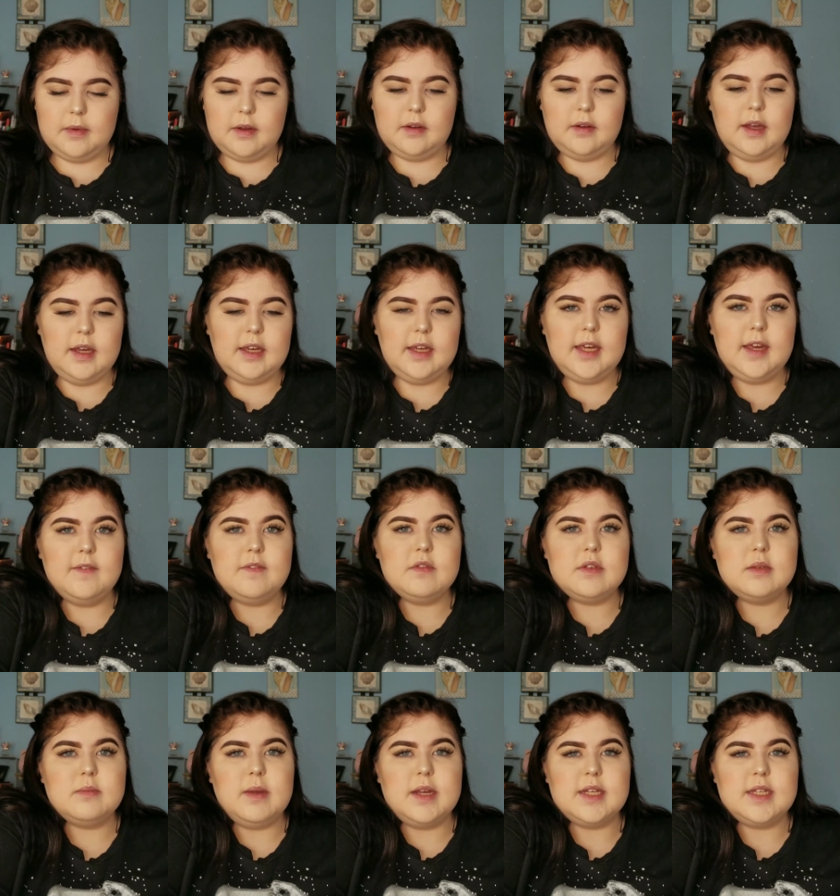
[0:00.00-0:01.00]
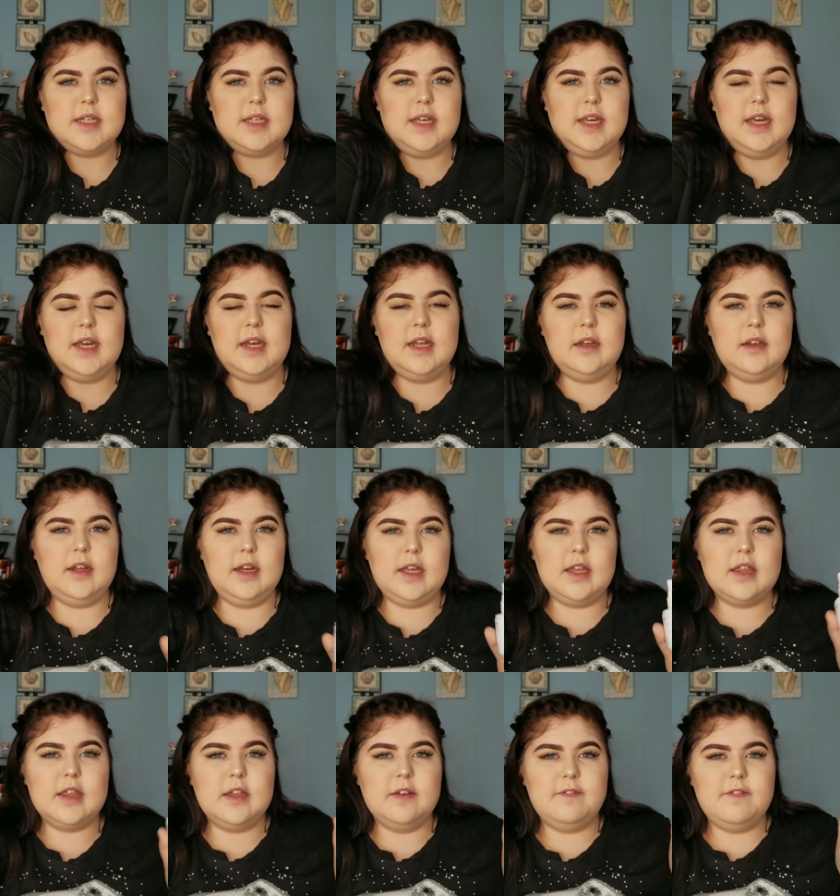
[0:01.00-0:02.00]
like gives my skin
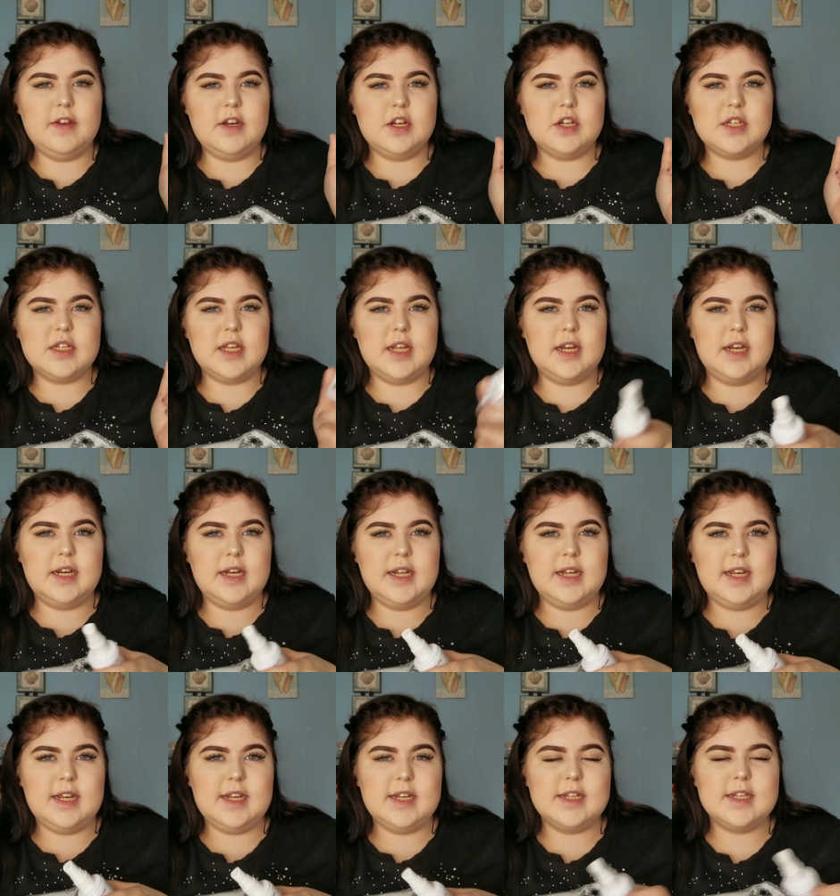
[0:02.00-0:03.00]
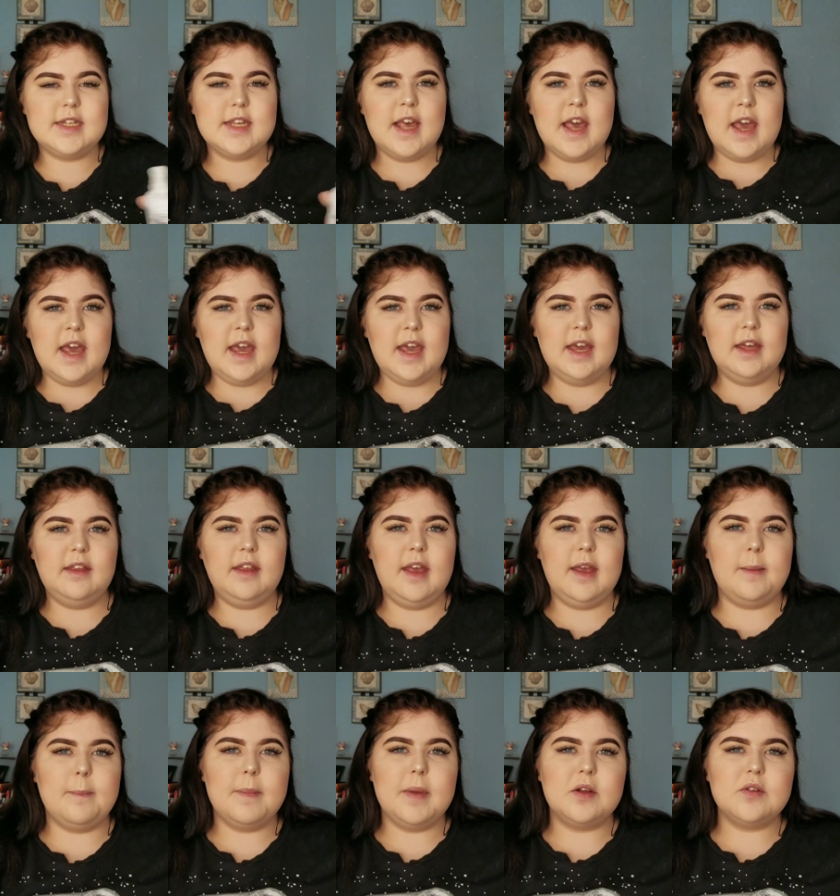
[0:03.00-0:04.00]
like the finish that it needs. It
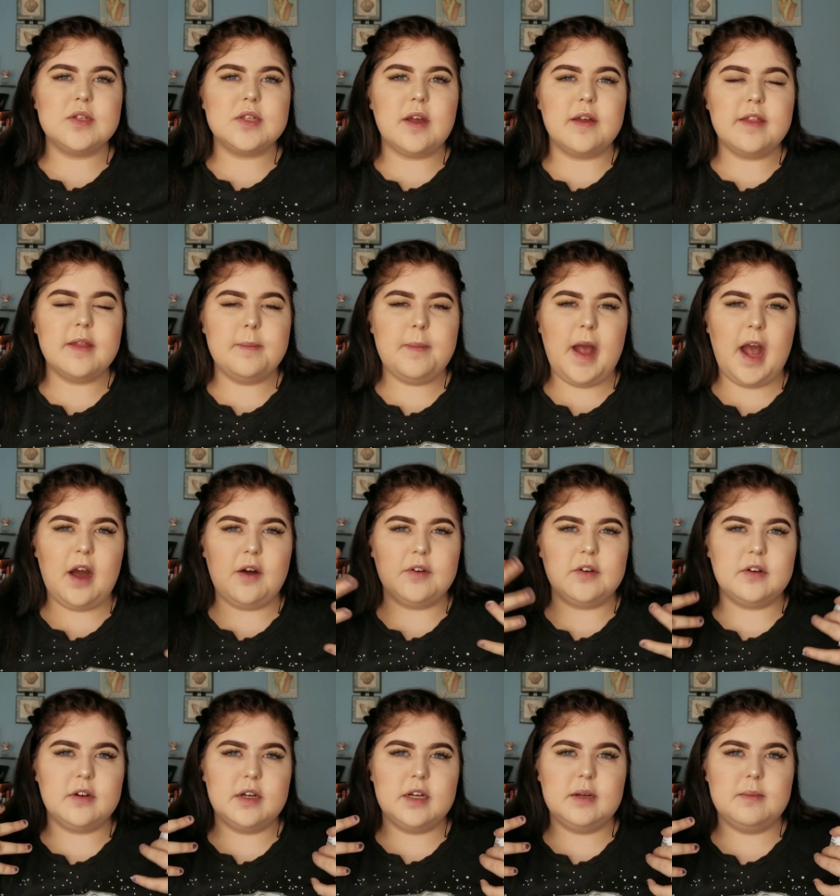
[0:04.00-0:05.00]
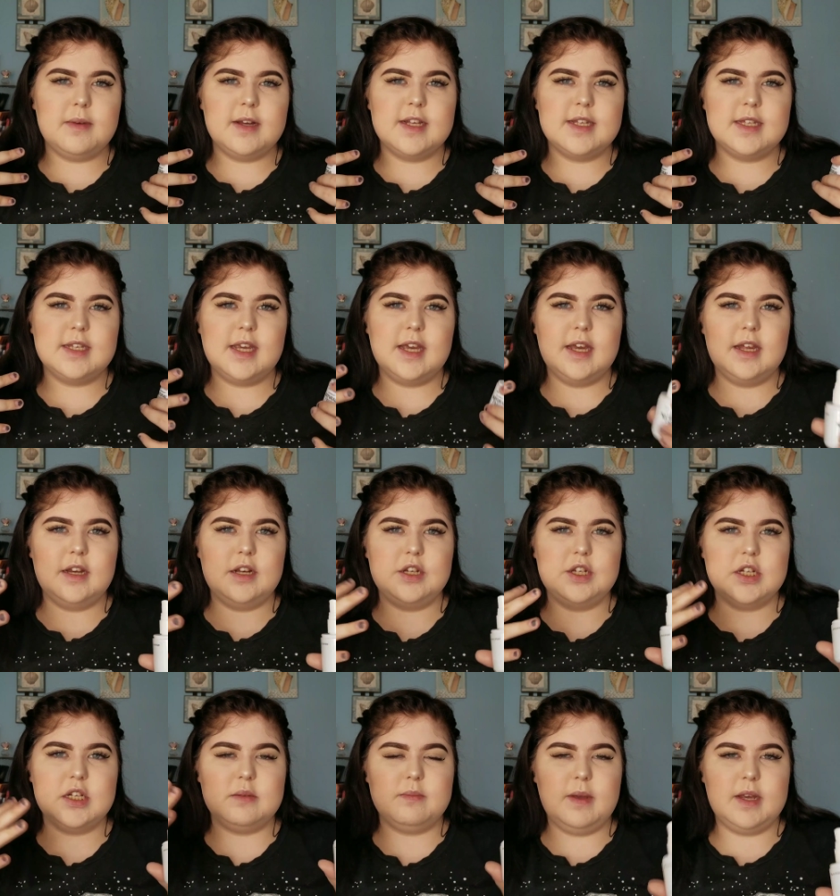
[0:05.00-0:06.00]
like melts all the powder into my skin and
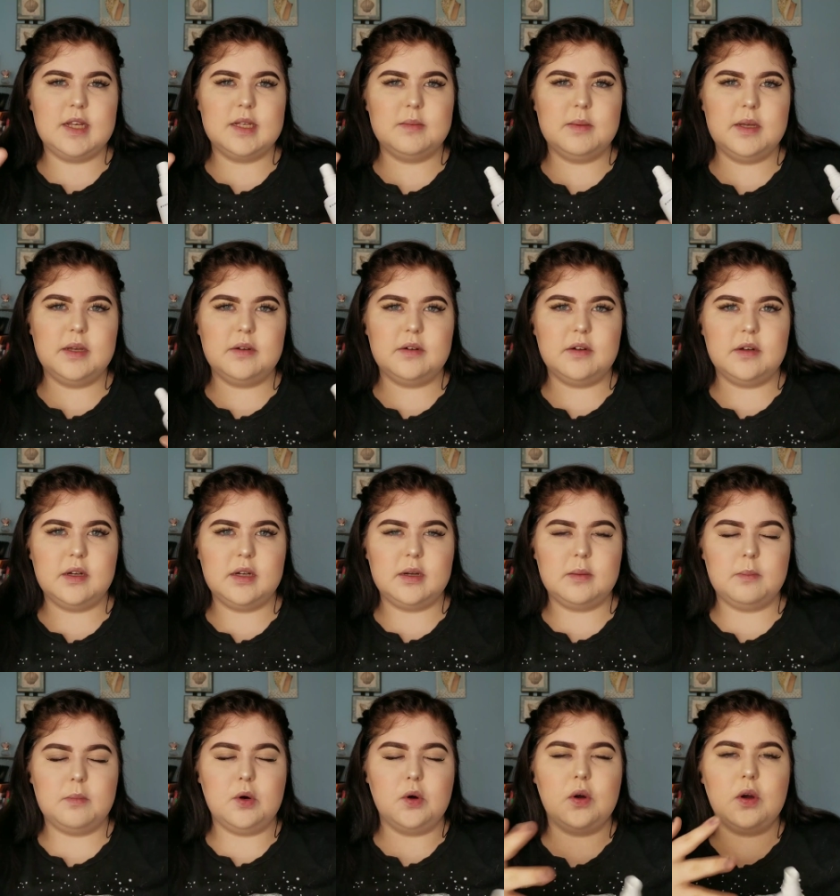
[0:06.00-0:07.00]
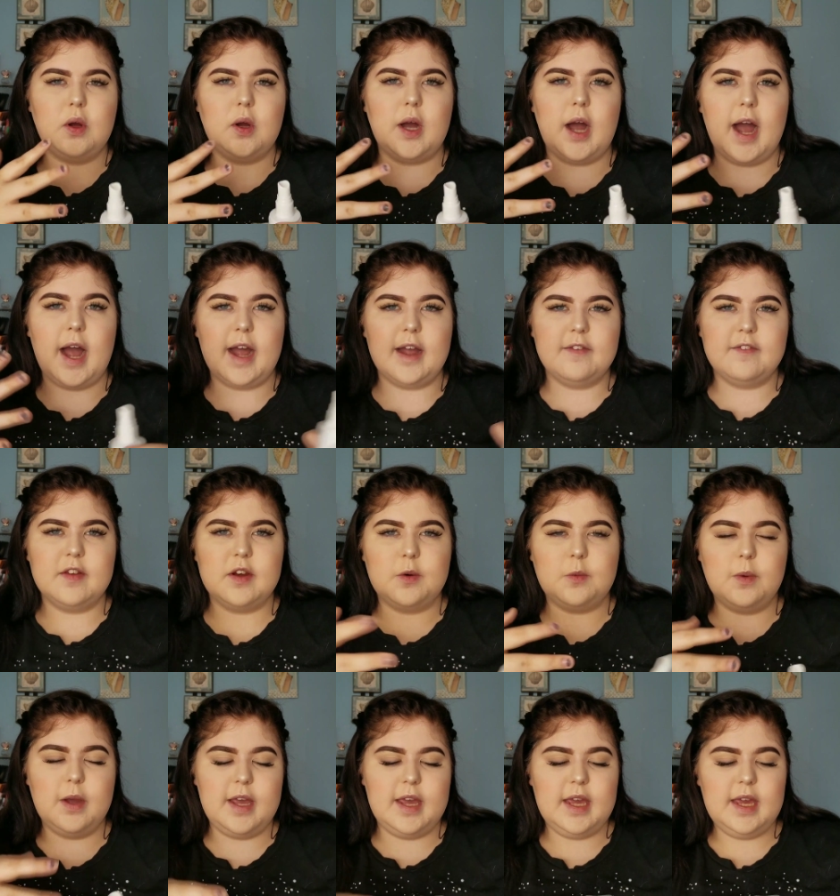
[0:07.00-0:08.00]
just makes me look more alive and
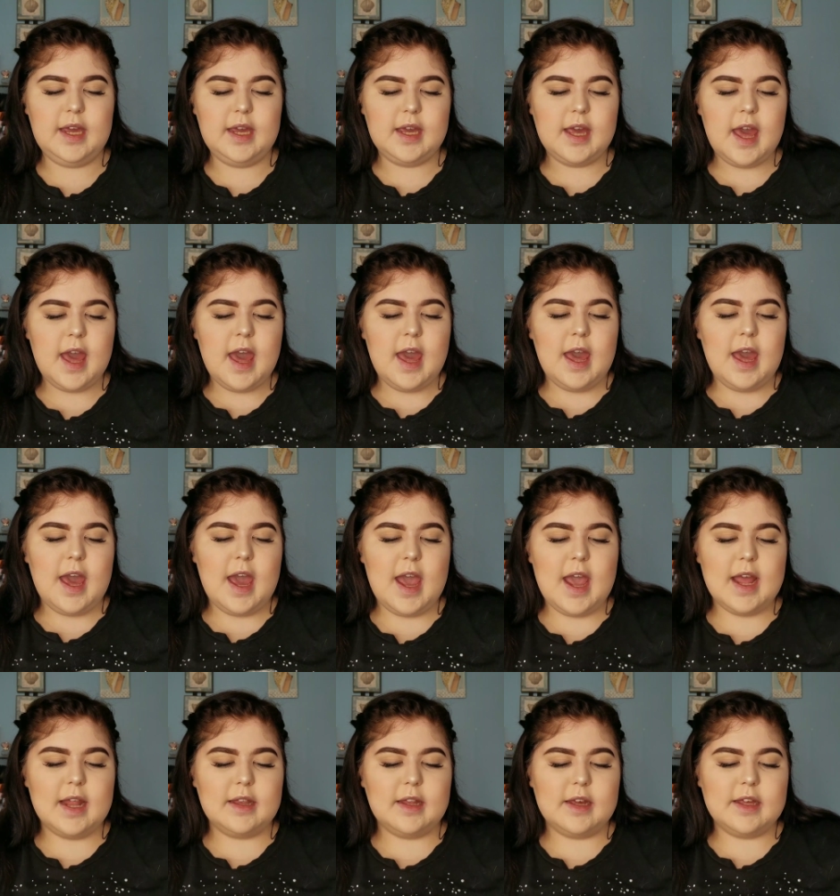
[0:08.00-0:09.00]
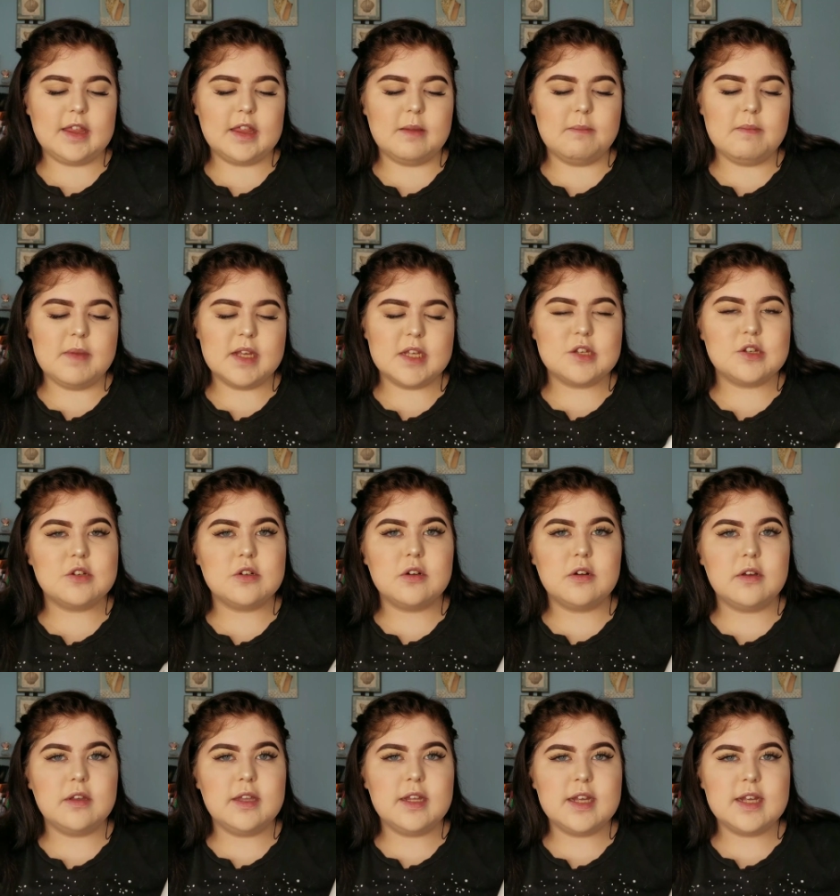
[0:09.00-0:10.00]
awake. And like the mister
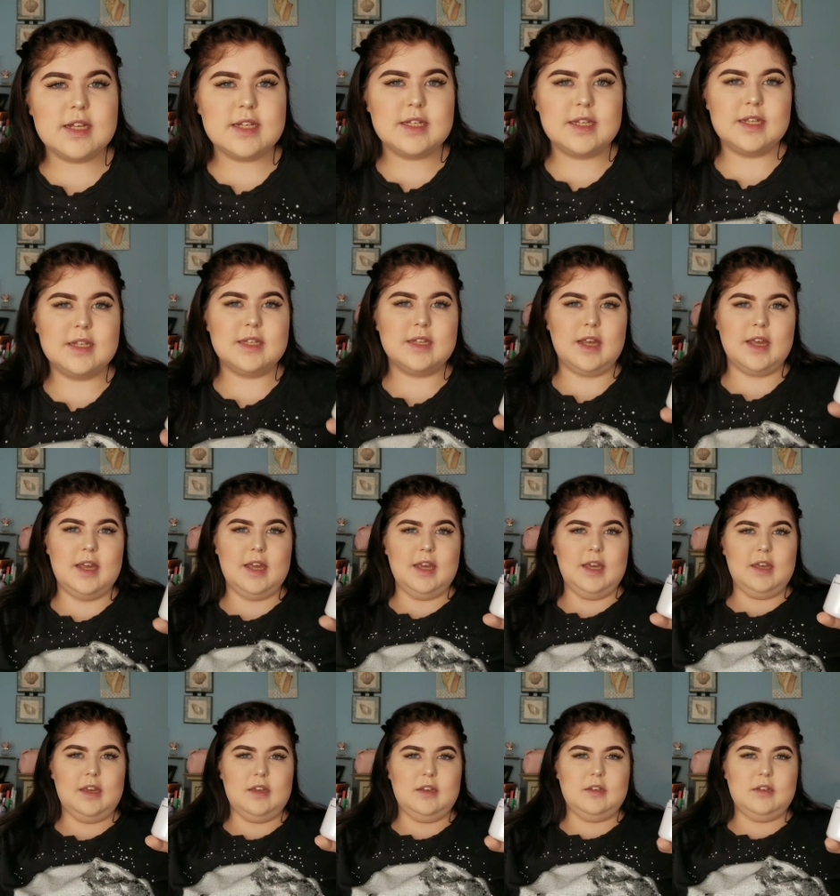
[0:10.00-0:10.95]
on this is like,